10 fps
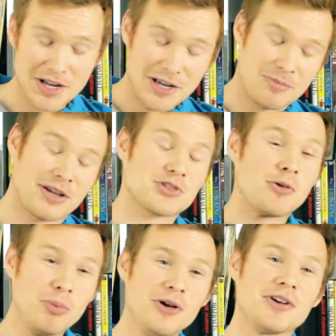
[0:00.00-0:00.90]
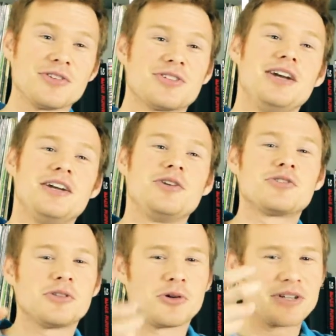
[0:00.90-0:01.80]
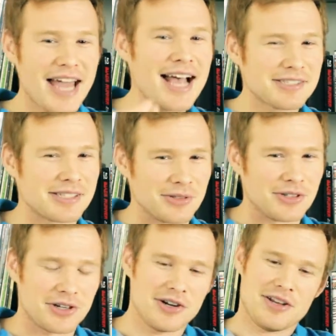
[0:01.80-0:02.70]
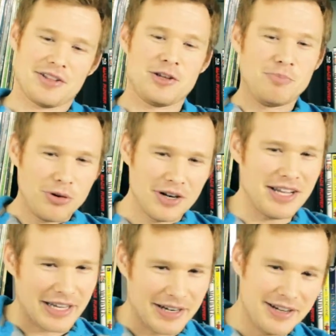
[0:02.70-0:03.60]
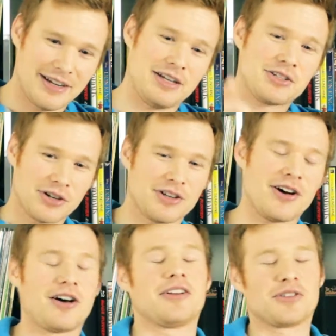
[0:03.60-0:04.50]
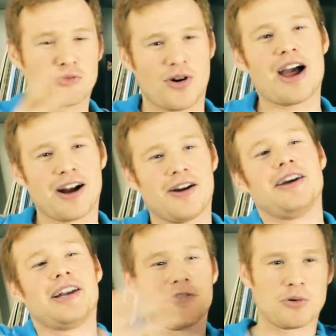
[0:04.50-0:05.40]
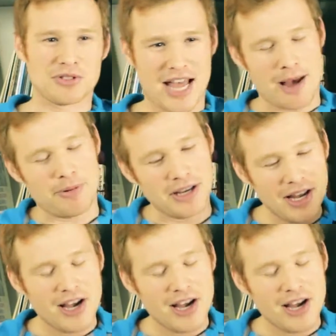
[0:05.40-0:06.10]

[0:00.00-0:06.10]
Because our burners use a little gas cylinder that you put in, and you turn it on, and there's fire, and everyone's happy.